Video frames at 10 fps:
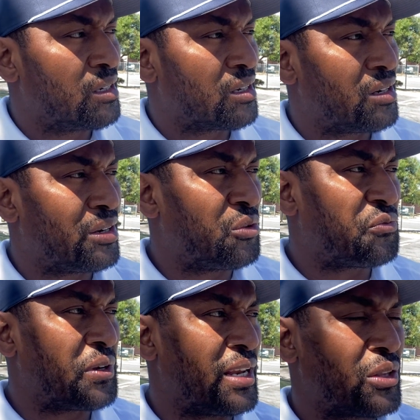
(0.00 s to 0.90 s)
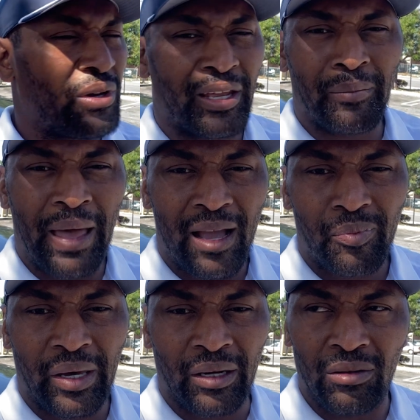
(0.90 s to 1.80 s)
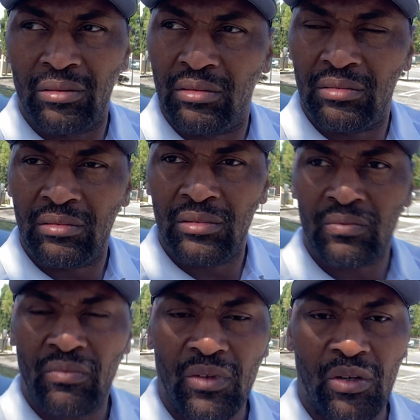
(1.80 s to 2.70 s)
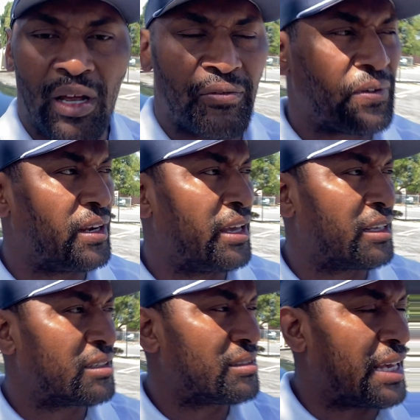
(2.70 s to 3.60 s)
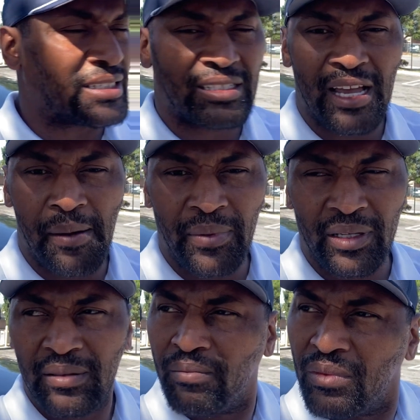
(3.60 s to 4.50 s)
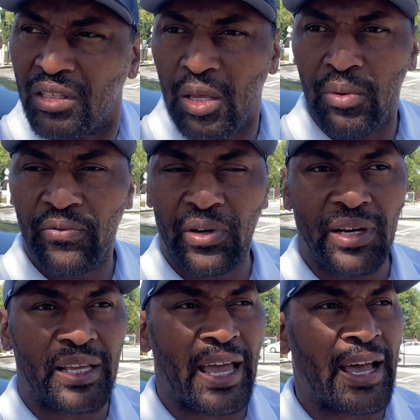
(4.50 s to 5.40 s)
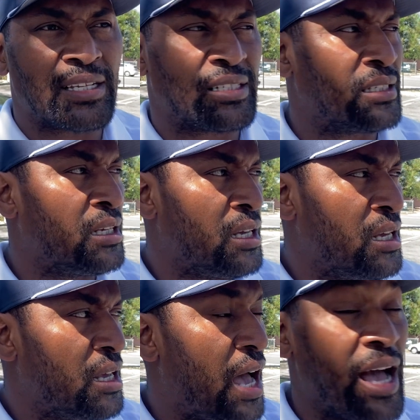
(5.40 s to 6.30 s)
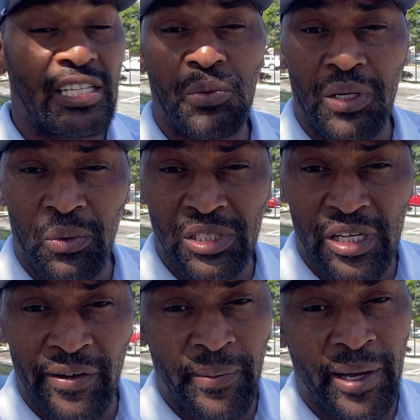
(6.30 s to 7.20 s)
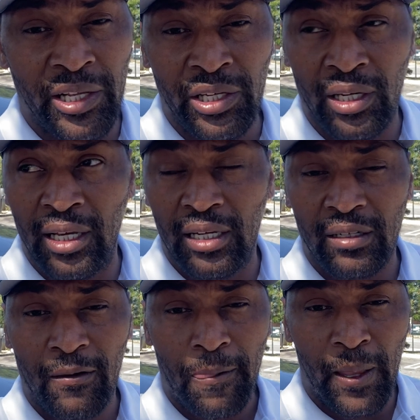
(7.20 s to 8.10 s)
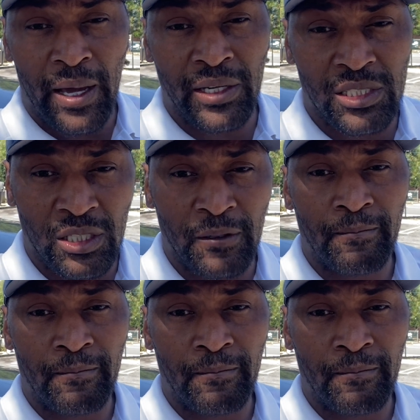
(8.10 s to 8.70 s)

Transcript: don't feel like you got to backpedal. I feel like that's the time to keep your foot on the gas. And I just want to wish everybody good luck, honestly.